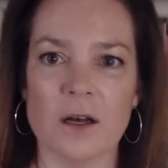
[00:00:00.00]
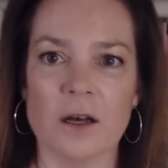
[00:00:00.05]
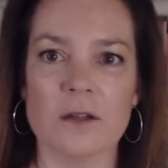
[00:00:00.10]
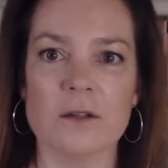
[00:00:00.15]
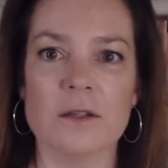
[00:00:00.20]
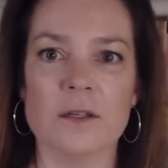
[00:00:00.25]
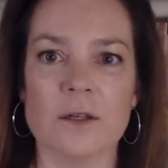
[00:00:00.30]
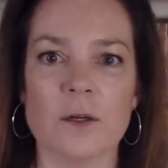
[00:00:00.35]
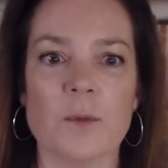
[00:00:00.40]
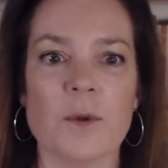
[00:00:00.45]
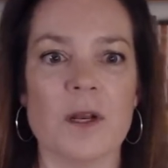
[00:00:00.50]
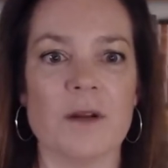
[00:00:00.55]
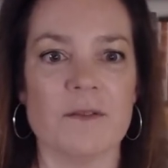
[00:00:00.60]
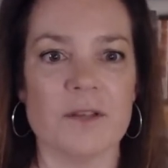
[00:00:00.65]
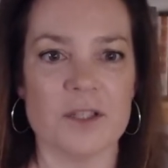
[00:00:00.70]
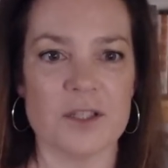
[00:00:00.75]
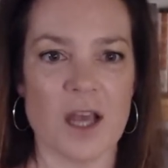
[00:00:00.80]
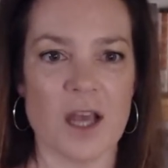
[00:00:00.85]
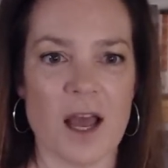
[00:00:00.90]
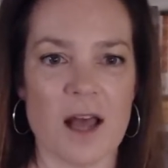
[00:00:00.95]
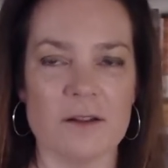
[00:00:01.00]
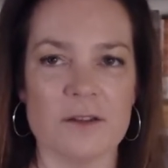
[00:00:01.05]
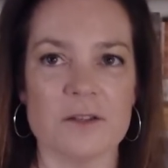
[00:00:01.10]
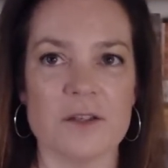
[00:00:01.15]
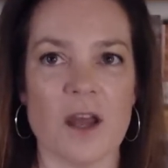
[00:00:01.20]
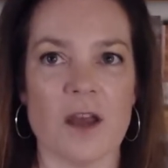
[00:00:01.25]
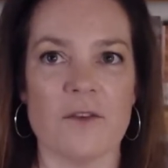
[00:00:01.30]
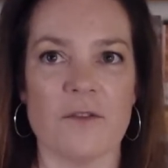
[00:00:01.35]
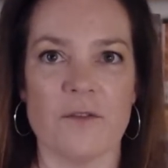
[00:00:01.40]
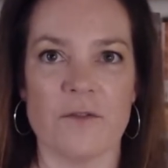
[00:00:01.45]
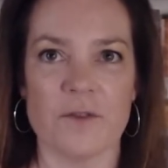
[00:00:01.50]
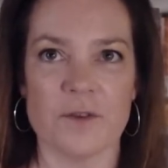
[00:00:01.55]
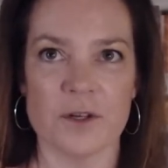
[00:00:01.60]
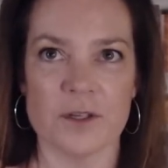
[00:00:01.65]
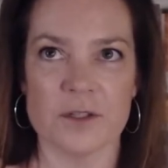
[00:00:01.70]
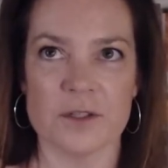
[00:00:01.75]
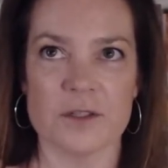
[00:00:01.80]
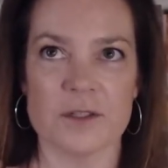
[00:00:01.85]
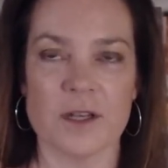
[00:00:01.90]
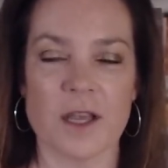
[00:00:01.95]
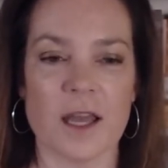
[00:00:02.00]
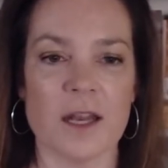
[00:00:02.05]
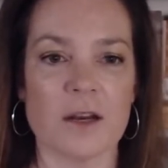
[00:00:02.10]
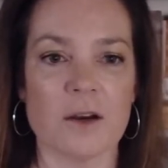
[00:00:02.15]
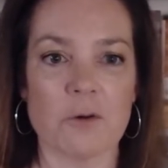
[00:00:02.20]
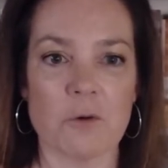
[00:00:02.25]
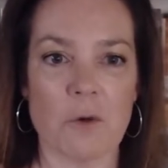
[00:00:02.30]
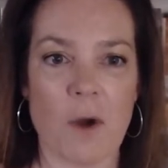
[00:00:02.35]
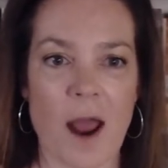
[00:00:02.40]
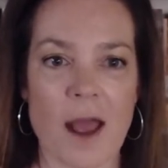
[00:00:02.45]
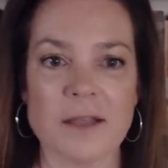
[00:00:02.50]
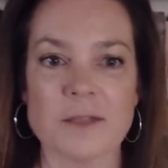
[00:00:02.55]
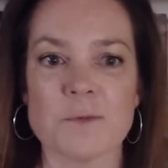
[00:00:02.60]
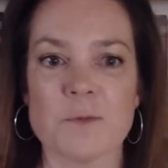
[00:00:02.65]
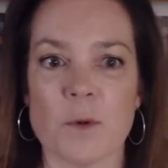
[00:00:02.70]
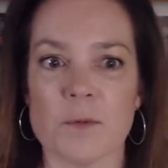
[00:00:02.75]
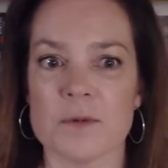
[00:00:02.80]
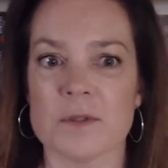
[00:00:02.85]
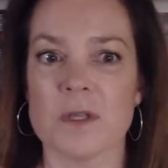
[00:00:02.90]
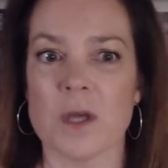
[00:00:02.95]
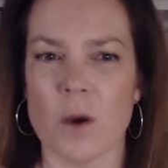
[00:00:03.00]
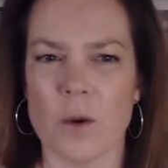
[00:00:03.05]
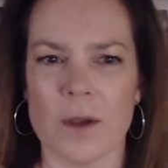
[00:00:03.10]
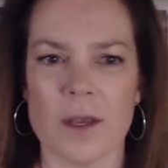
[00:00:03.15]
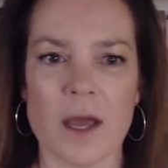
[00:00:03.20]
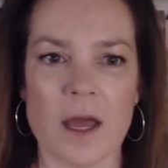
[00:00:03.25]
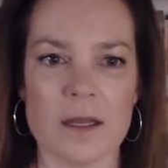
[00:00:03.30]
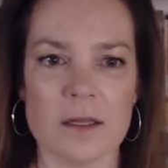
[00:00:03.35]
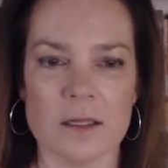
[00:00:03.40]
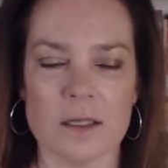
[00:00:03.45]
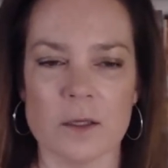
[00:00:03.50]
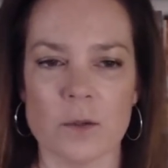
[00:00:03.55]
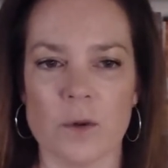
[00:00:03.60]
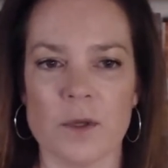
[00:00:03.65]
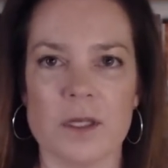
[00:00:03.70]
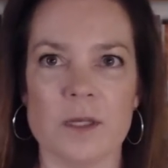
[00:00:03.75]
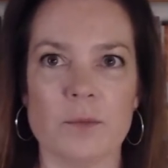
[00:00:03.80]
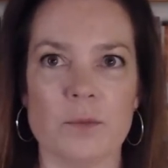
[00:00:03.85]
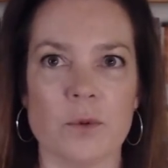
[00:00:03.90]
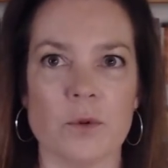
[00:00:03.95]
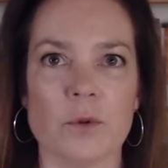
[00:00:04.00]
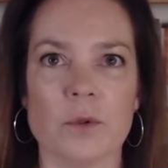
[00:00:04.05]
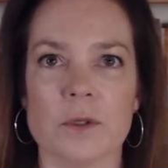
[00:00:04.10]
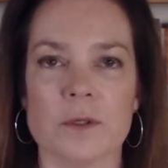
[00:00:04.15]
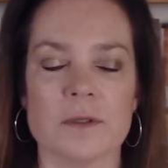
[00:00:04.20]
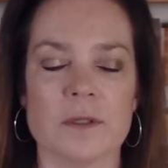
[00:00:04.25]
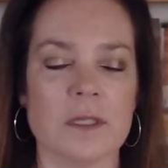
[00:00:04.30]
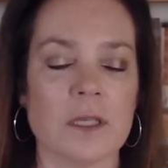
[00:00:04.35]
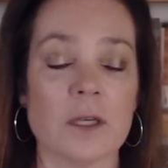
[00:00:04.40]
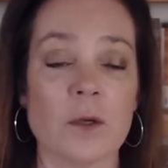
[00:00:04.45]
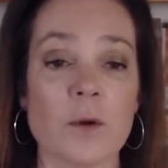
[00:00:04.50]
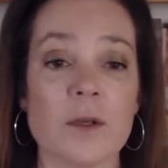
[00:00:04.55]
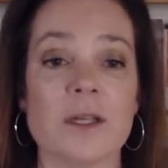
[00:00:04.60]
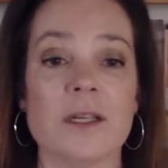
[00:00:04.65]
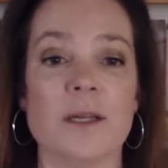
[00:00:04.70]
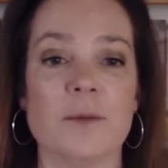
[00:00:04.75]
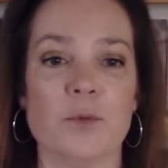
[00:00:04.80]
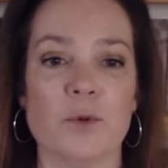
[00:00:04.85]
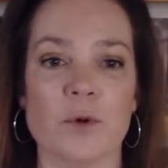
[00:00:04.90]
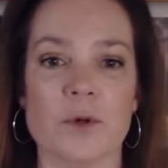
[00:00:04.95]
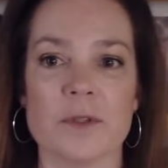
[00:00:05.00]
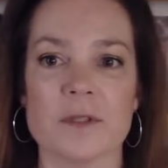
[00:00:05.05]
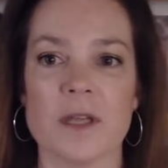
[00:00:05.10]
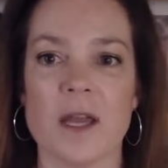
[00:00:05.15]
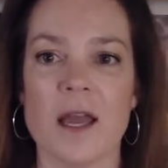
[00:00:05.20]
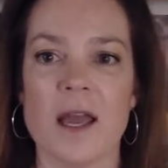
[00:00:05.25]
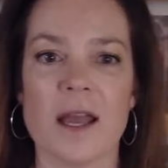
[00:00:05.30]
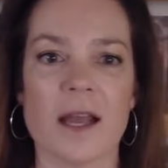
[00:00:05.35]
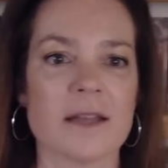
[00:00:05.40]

a little bit of a challenge at first to kind of grasp what was going on in liquidity pools, liquidity pools,